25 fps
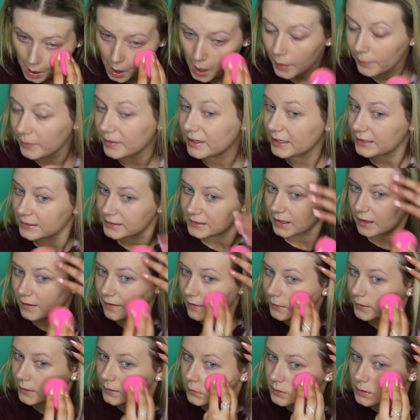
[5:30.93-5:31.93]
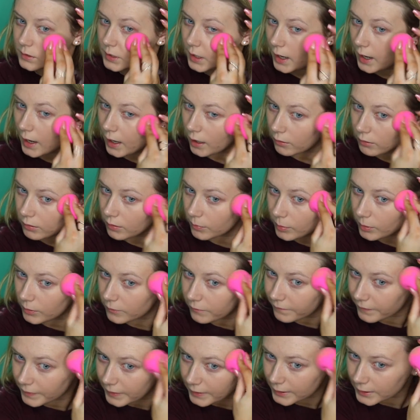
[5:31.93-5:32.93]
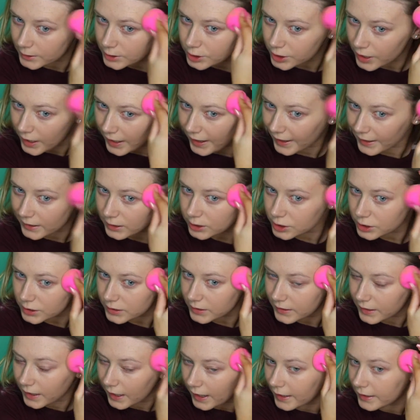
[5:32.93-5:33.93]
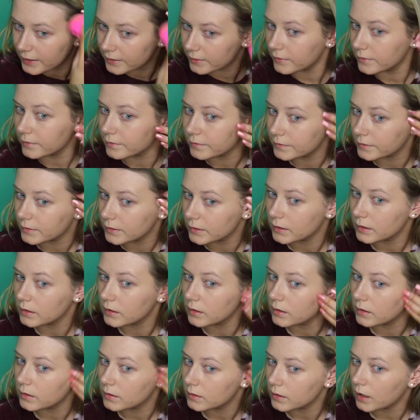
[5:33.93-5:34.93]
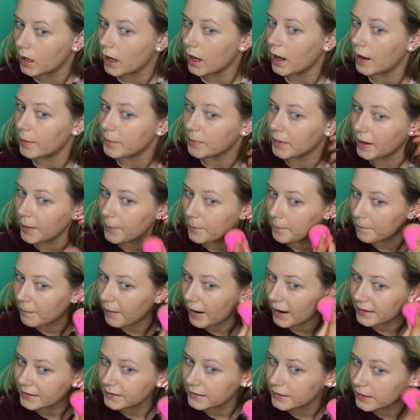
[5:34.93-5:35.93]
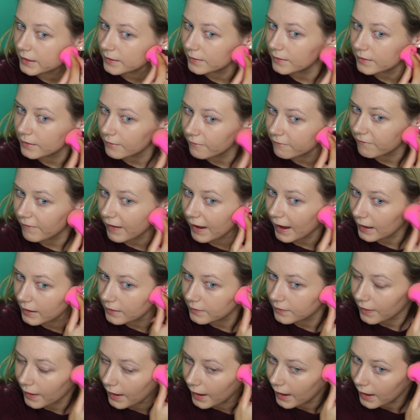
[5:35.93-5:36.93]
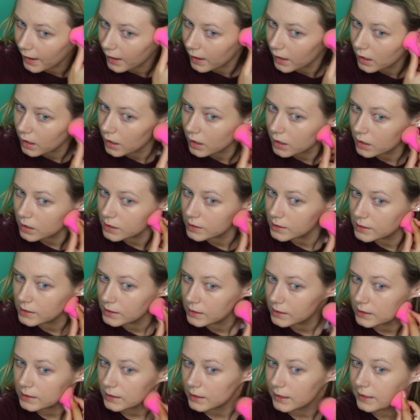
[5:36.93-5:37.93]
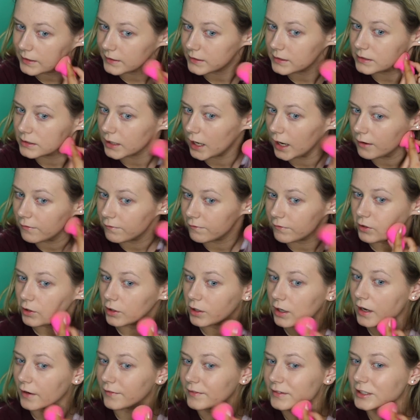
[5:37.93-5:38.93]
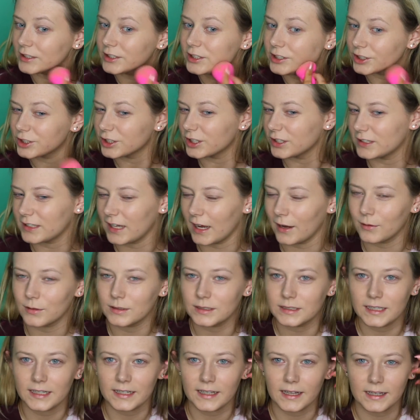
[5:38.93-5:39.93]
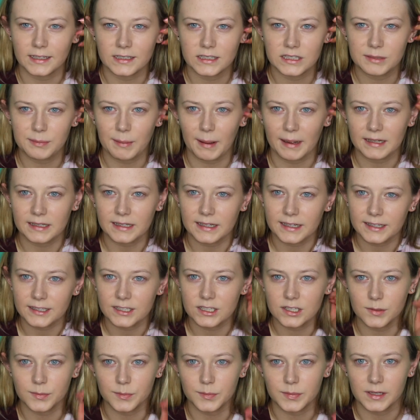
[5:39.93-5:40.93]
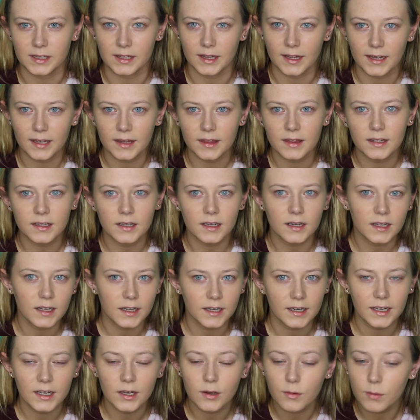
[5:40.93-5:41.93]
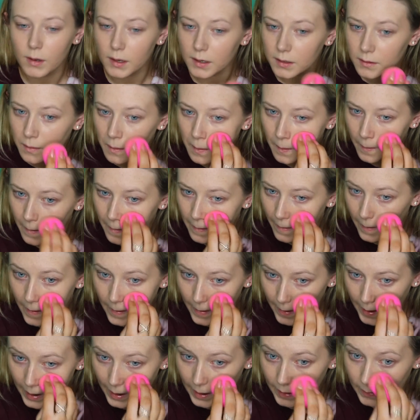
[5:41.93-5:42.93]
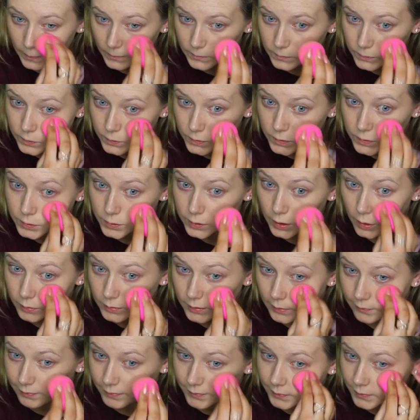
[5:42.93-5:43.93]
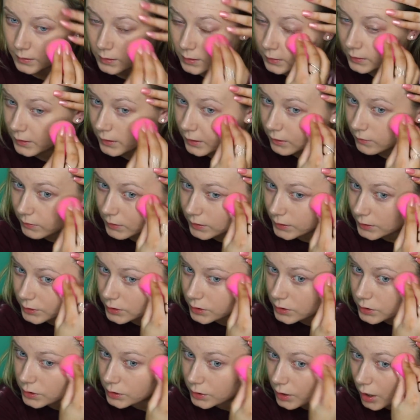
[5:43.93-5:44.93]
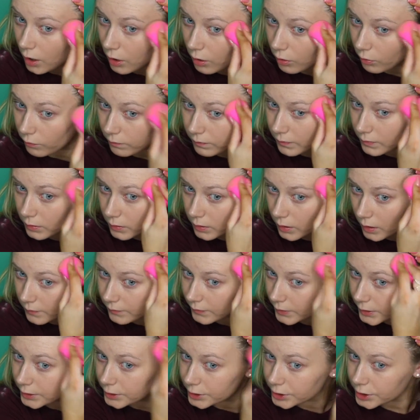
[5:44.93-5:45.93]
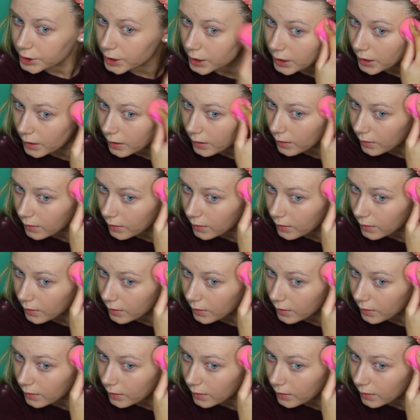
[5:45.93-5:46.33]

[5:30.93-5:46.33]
I mean, it's not like a terrible finish. I actually kind of, I'm not minding the fact that it's not full coverage. It's just I was like expecting it to be like the Clinique one and it's so different. The Clinique one is so full coverage.